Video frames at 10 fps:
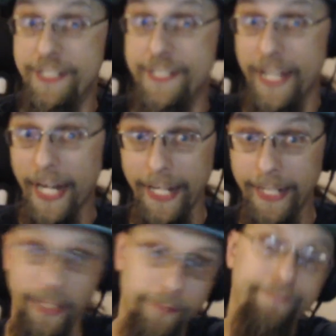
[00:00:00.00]

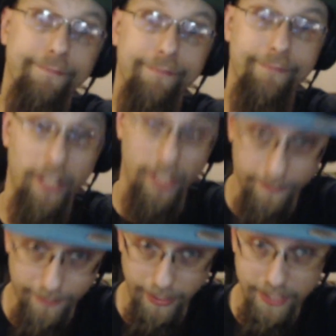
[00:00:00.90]
dying a
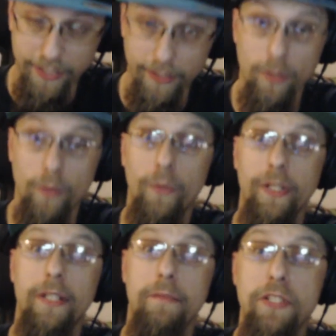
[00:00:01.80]
very slow
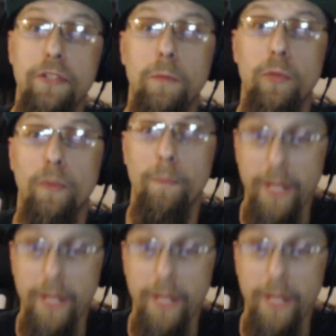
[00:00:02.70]
and miserable,